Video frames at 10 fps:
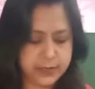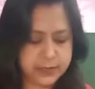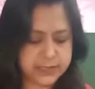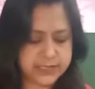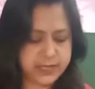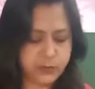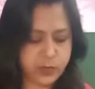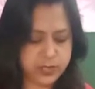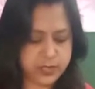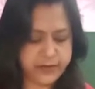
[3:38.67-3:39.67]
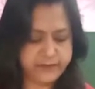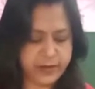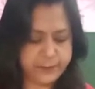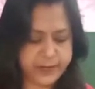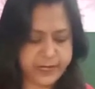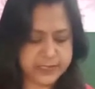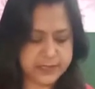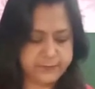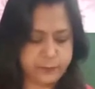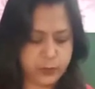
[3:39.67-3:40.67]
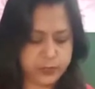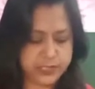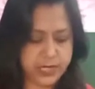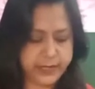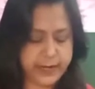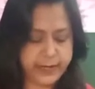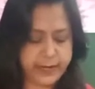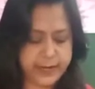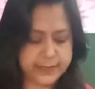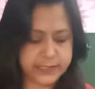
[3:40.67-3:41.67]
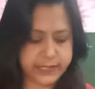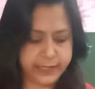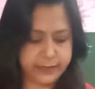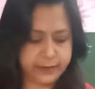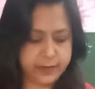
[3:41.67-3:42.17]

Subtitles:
The sea water evaporates and falls again as rain.